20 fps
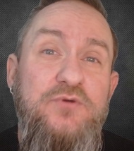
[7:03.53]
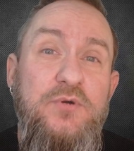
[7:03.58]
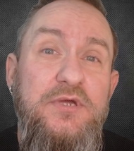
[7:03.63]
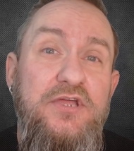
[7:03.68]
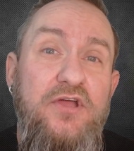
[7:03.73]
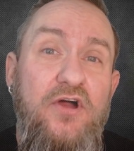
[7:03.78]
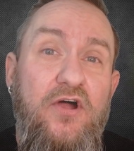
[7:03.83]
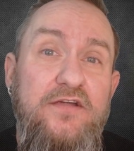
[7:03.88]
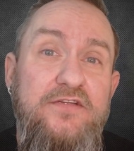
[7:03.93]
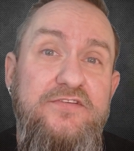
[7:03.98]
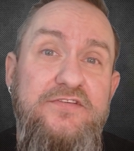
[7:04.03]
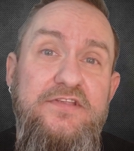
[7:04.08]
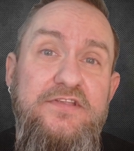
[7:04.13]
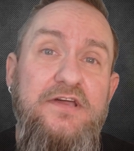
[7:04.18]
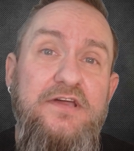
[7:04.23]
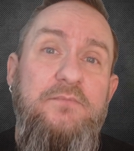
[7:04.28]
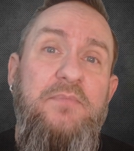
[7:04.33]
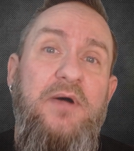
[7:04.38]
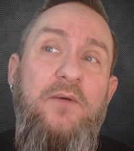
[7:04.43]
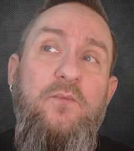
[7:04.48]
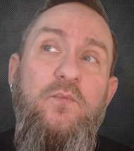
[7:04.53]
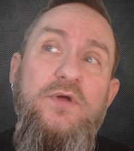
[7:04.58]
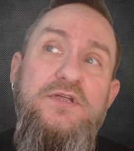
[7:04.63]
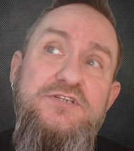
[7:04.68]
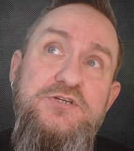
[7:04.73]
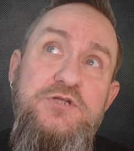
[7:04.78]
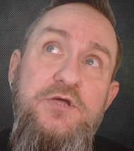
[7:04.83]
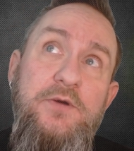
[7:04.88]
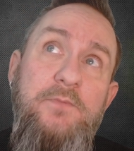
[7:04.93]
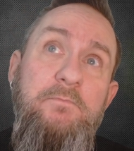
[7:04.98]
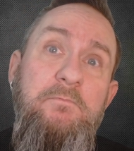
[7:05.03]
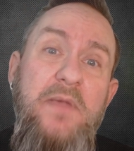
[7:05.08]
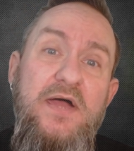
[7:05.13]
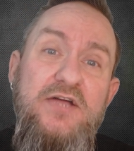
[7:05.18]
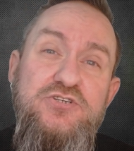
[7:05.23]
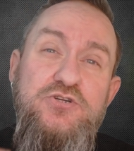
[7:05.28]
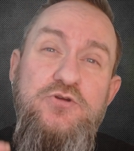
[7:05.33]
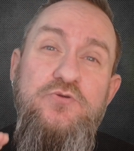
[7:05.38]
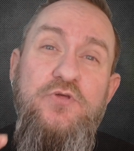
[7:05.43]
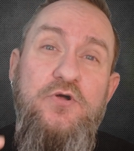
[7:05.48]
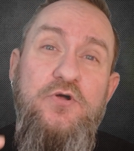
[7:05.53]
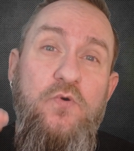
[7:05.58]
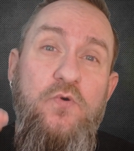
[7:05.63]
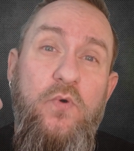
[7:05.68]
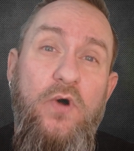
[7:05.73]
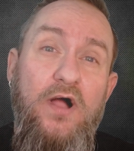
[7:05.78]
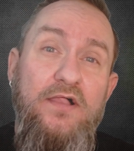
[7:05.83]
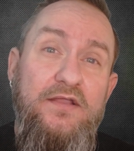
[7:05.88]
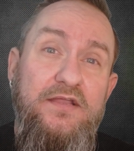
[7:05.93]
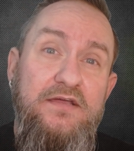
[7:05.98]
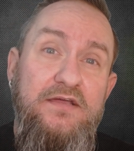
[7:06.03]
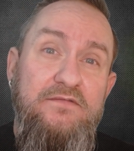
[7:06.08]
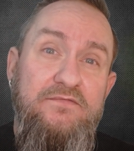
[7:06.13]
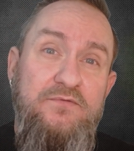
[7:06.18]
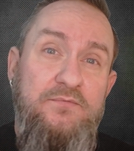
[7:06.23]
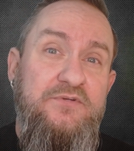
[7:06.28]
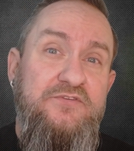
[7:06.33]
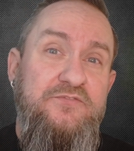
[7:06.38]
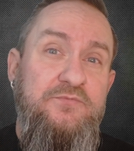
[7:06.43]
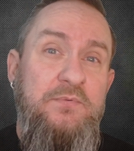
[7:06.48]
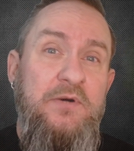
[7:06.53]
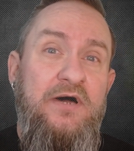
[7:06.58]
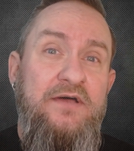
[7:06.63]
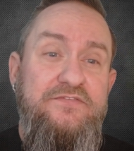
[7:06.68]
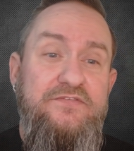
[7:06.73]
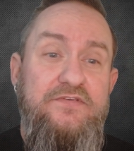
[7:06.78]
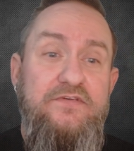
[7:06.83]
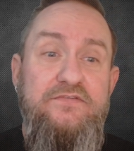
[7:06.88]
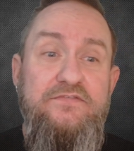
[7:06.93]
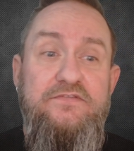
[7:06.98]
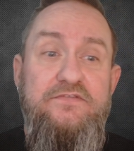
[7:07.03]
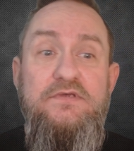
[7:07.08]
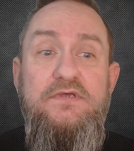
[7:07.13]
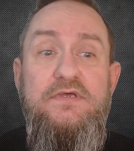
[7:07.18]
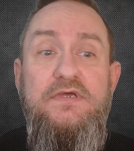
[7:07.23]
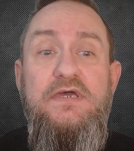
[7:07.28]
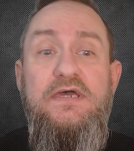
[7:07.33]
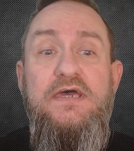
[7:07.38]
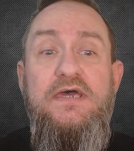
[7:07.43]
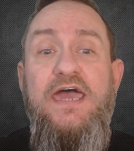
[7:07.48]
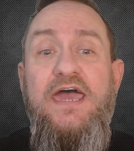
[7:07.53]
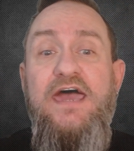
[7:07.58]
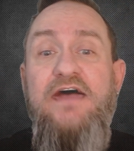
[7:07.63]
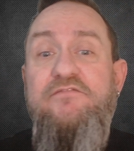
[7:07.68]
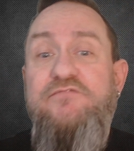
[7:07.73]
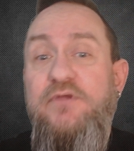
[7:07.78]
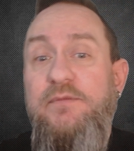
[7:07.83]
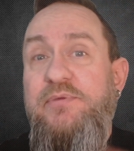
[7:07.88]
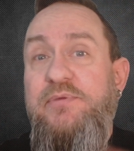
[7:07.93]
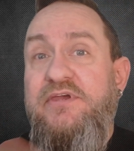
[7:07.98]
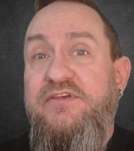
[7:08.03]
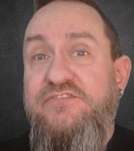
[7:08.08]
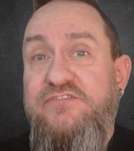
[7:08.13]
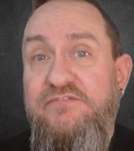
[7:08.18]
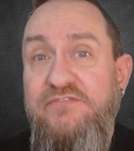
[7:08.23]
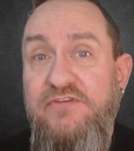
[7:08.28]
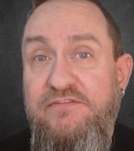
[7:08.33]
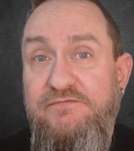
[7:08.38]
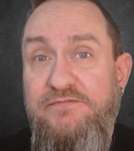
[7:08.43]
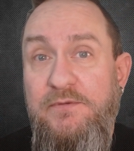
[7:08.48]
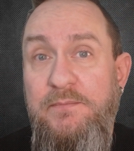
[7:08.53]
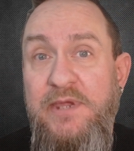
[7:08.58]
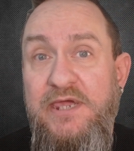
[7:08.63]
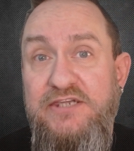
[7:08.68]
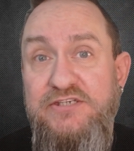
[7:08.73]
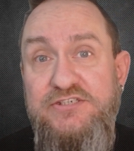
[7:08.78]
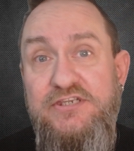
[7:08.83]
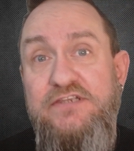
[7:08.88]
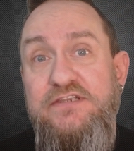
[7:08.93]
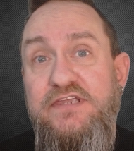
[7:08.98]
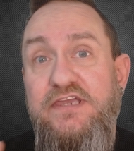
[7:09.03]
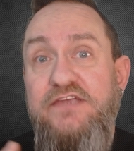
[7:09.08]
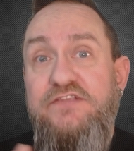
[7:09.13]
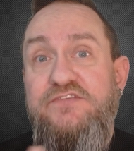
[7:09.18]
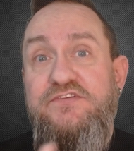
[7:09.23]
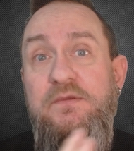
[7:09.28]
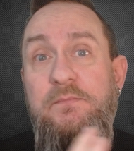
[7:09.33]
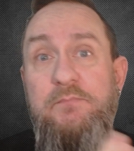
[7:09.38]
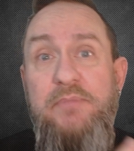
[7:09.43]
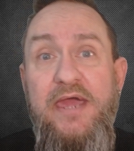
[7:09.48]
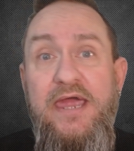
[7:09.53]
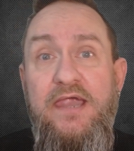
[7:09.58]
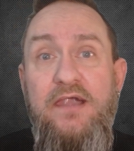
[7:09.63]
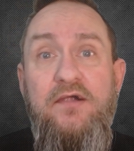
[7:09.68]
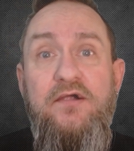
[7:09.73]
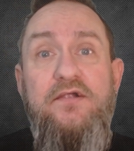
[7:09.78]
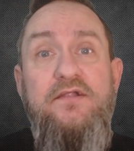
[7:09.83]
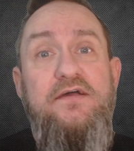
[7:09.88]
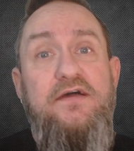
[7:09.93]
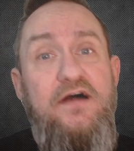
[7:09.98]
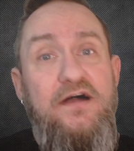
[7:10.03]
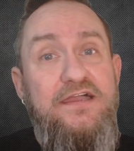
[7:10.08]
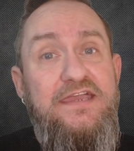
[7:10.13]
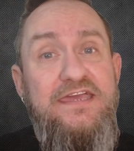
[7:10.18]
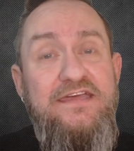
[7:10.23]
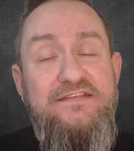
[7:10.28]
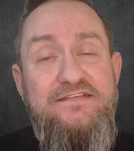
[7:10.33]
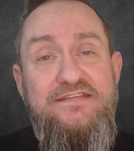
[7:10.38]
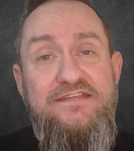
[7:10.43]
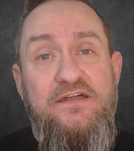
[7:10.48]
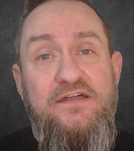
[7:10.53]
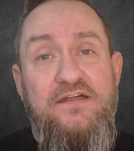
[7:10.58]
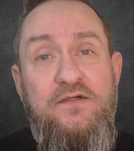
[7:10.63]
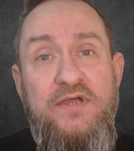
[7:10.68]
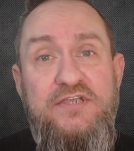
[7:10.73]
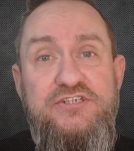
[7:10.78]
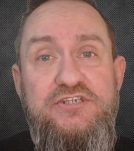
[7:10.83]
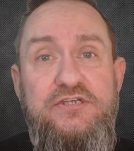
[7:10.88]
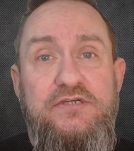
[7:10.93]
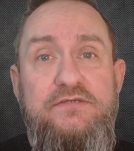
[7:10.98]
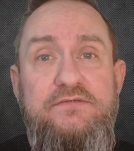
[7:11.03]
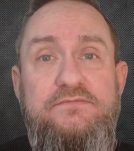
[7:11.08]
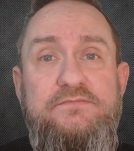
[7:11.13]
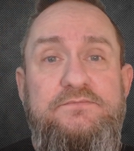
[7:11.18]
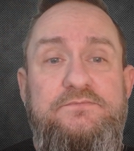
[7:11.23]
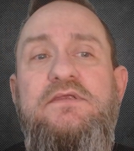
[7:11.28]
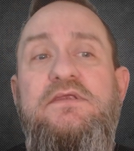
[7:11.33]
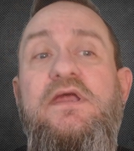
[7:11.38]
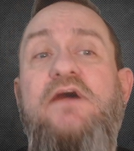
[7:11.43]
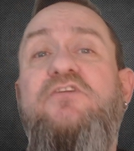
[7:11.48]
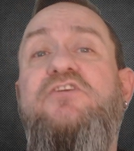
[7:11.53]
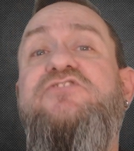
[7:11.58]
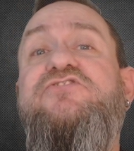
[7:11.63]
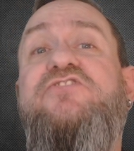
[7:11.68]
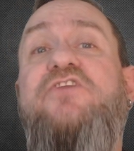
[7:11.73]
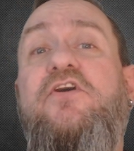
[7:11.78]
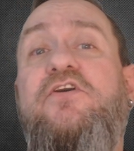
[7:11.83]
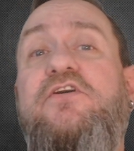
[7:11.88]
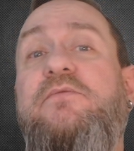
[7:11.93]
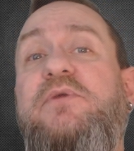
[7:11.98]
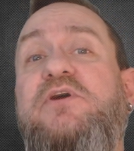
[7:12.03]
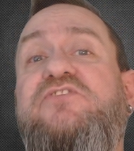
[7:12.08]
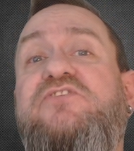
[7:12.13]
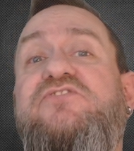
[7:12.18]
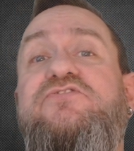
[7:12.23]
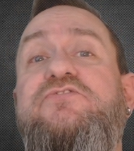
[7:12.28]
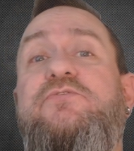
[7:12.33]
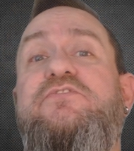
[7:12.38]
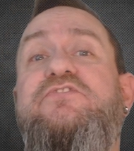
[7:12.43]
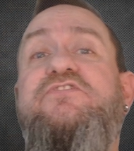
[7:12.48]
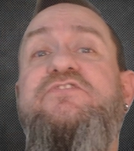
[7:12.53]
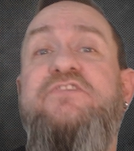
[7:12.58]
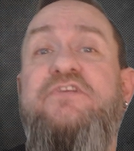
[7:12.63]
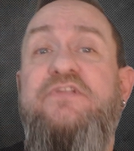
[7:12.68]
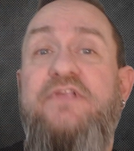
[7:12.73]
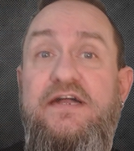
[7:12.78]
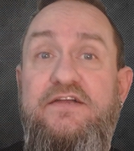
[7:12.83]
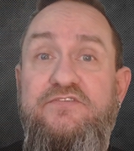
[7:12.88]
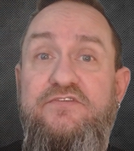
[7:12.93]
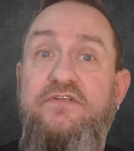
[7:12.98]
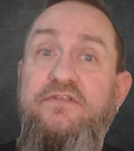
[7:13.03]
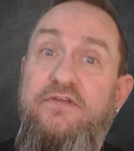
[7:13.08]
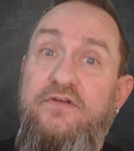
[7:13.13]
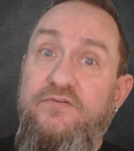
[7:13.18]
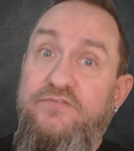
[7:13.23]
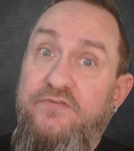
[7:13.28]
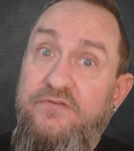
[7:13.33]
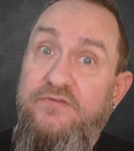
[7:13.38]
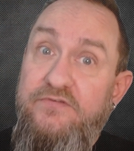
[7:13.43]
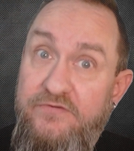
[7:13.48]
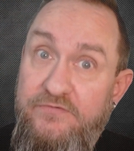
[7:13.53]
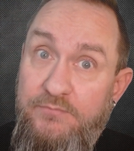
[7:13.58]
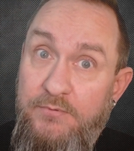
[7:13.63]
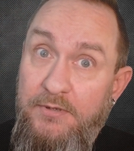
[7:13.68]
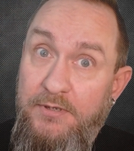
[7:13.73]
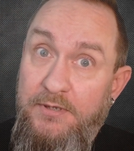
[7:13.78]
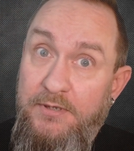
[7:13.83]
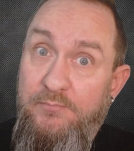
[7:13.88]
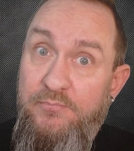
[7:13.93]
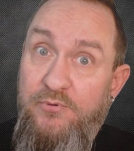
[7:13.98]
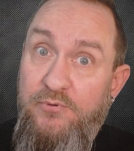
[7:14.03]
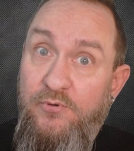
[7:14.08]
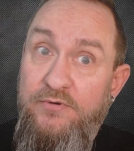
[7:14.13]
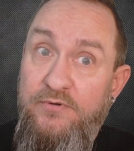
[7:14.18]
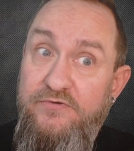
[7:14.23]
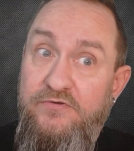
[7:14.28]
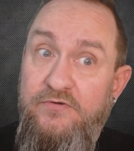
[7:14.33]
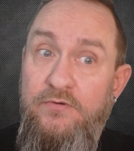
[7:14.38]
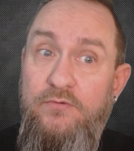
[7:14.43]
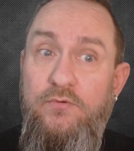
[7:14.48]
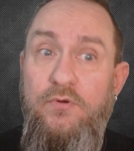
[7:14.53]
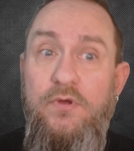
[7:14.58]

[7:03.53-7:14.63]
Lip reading: a yardstick by which to measure the quality of the responses. Every piece of information gets compared against the question. Now let's talk about source selection, because this is really important too.